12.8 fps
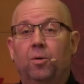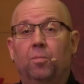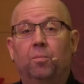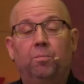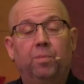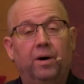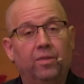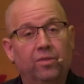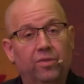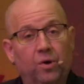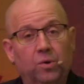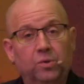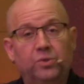But
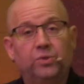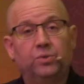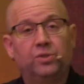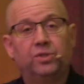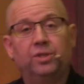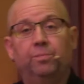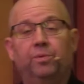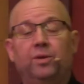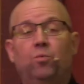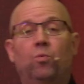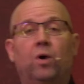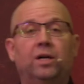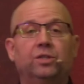those who simply
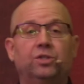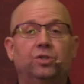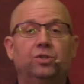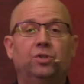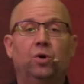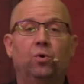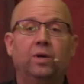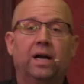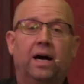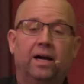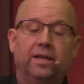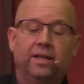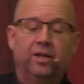want to know
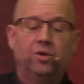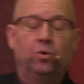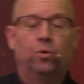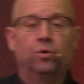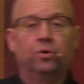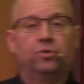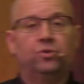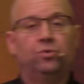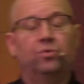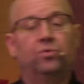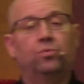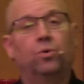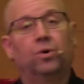God in order to
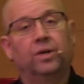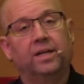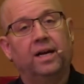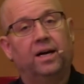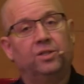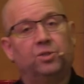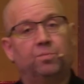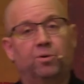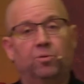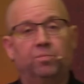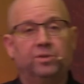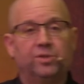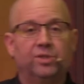thwart God's
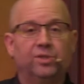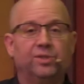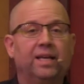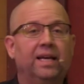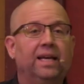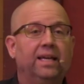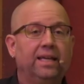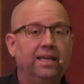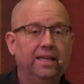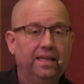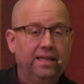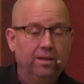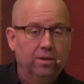purposes,
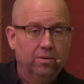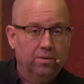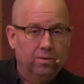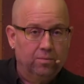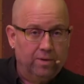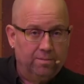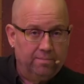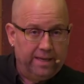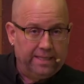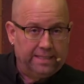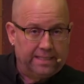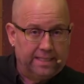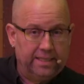he
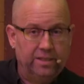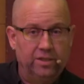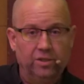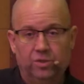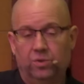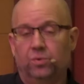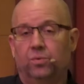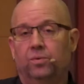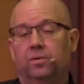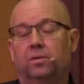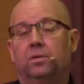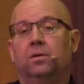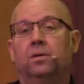remains hidden to.
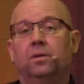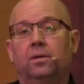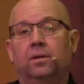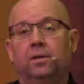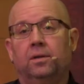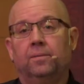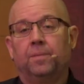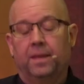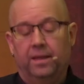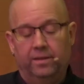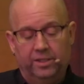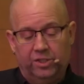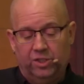
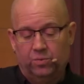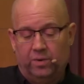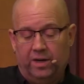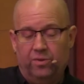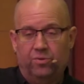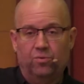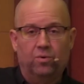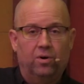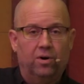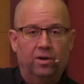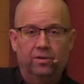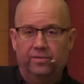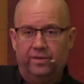And this is why through
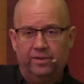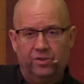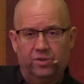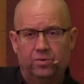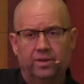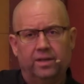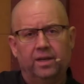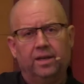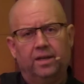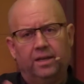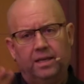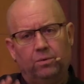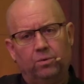all of history,
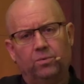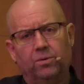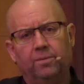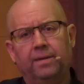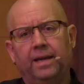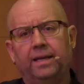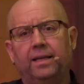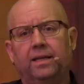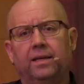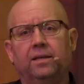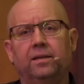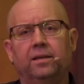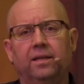he would remain
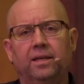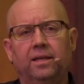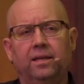hidden.